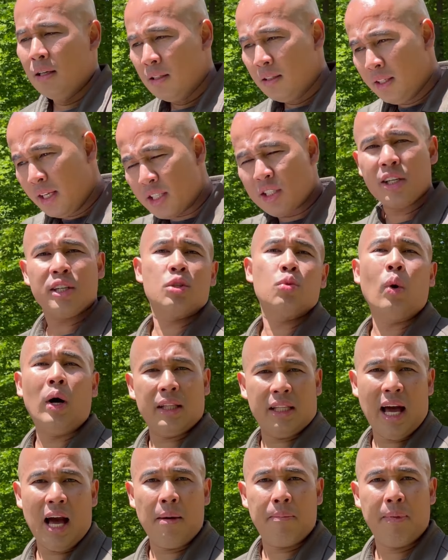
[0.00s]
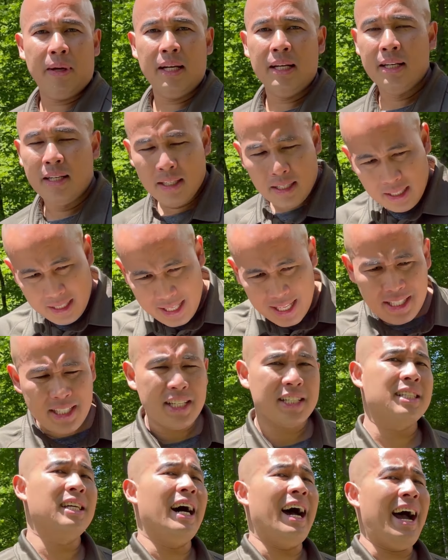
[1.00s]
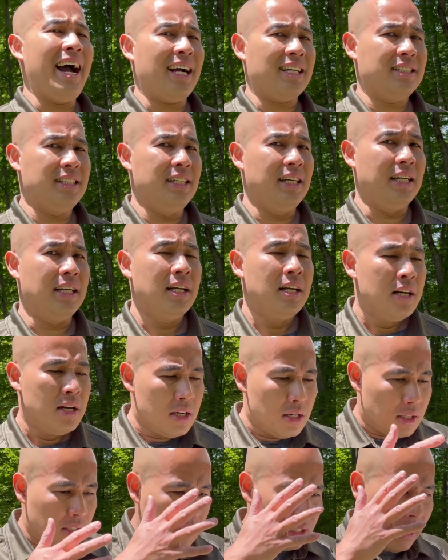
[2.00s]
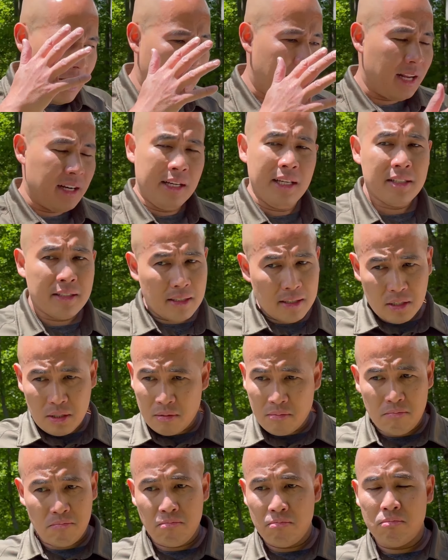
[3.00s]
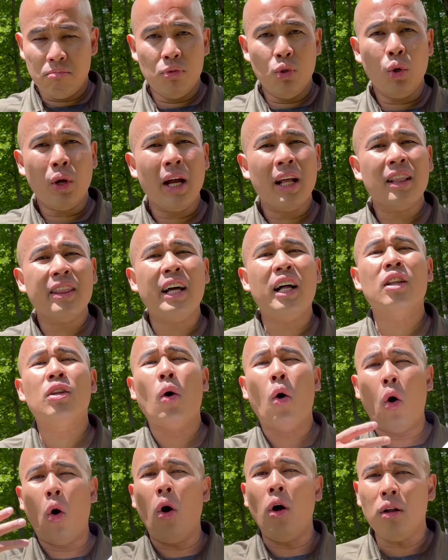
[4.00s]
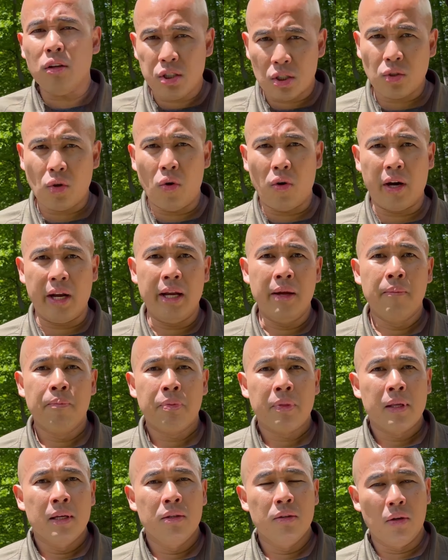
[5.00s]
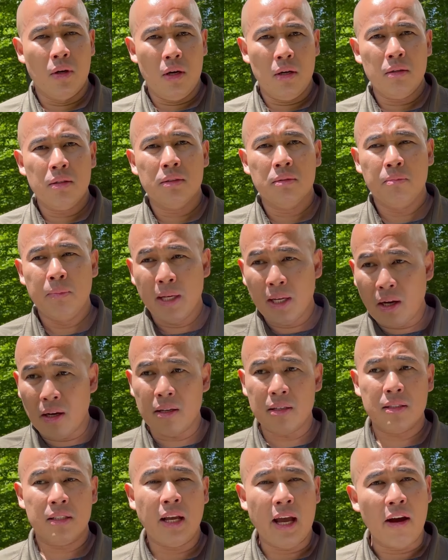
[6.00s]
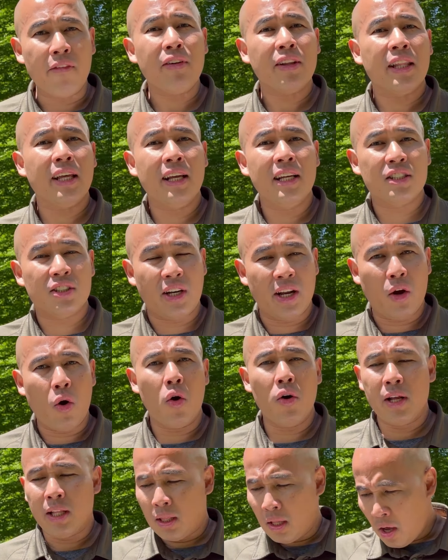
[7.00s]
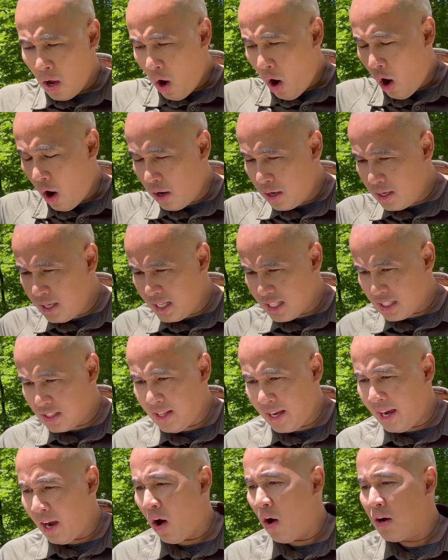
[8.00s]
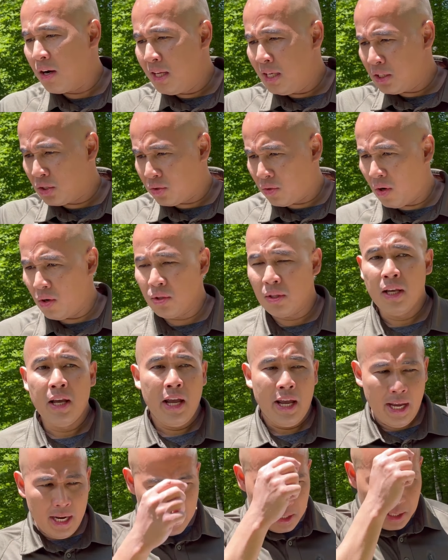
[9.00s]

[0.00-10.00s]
this is what happened this is the accident and this is you can tell the whole story you know because everything is recorded on this day on this road in